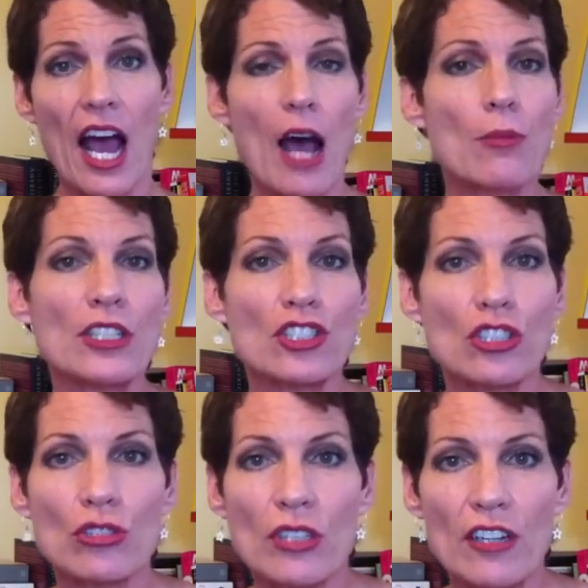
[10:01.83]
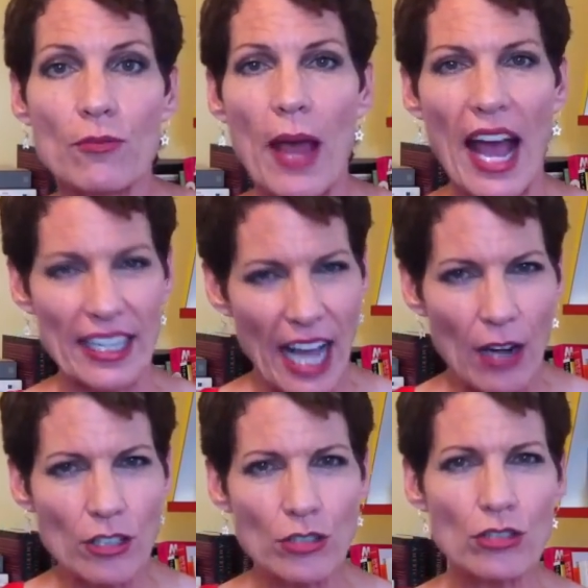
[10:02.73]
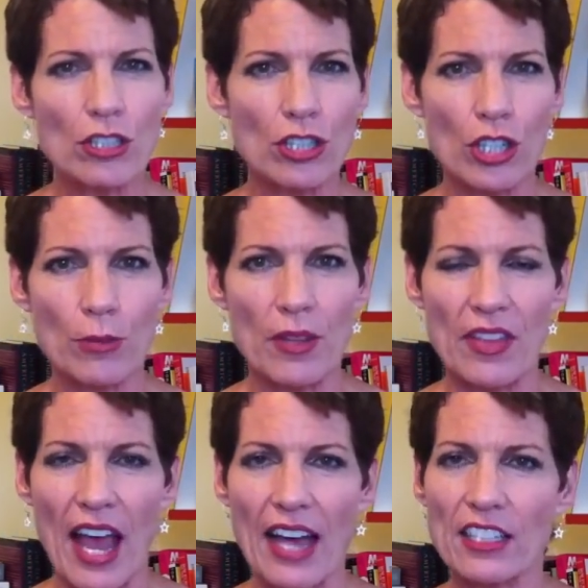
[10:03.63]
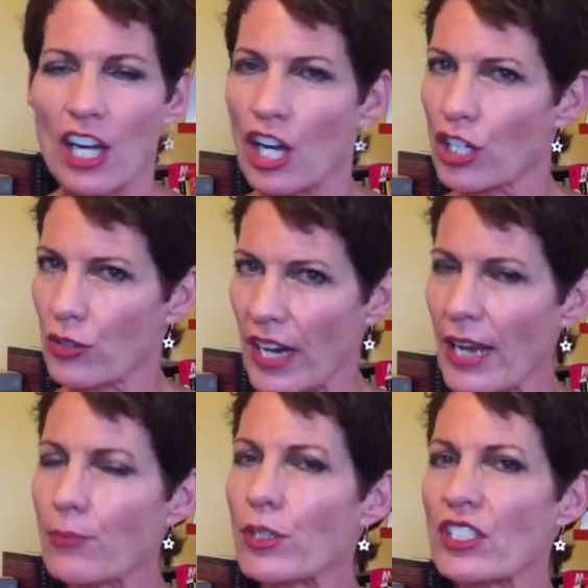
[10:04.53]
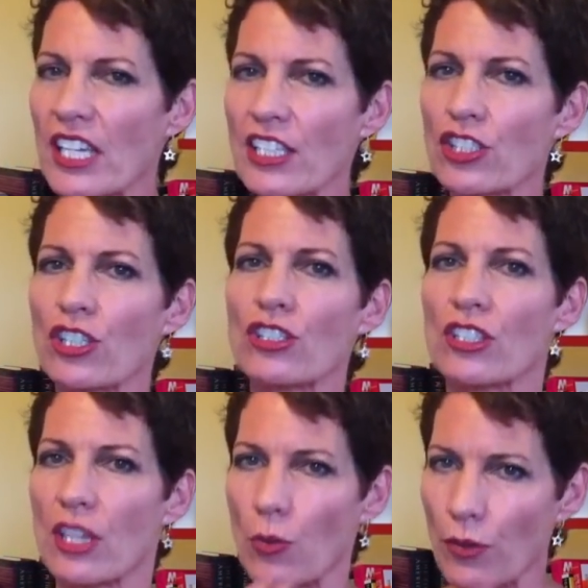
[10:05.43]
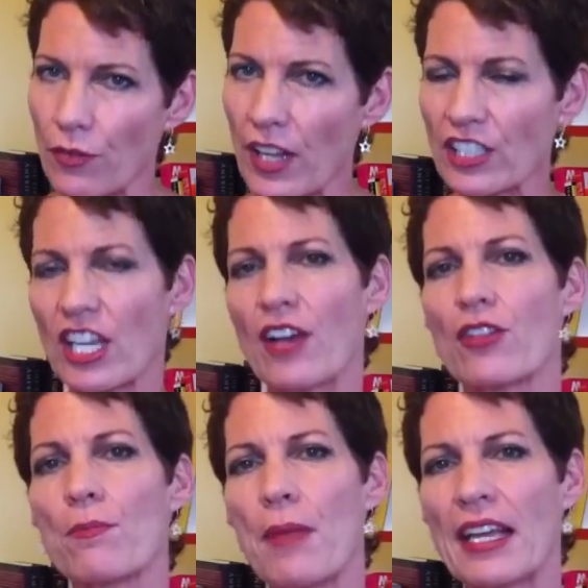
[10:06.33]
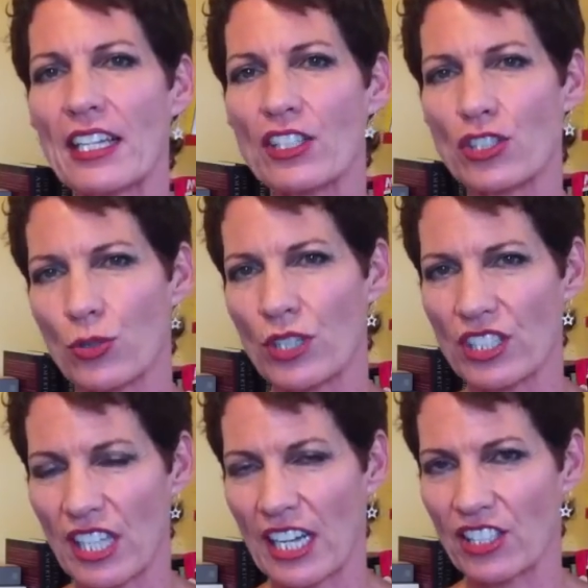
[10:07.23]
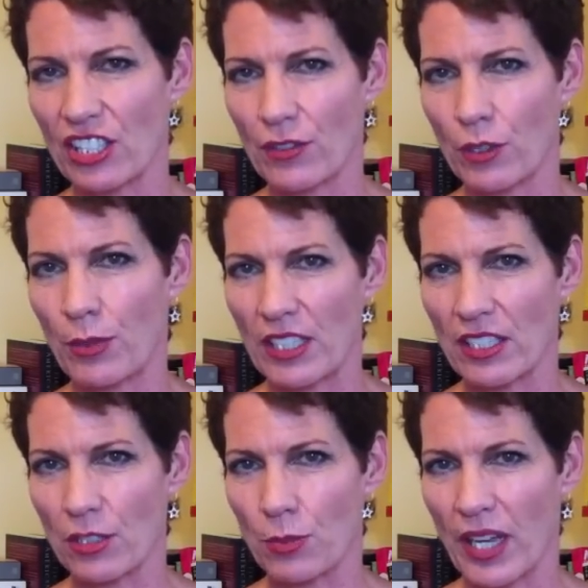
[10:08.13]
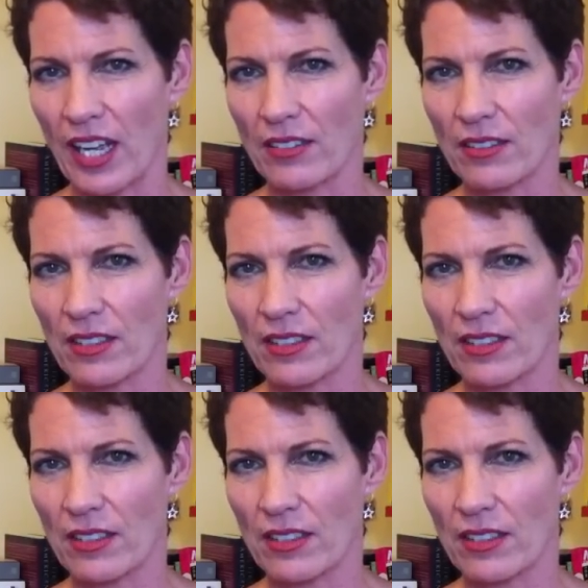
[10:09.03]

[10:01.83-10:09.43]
How much do you give back? How do you determine that? Create procedures that will flesh out the making sure section of your business plan.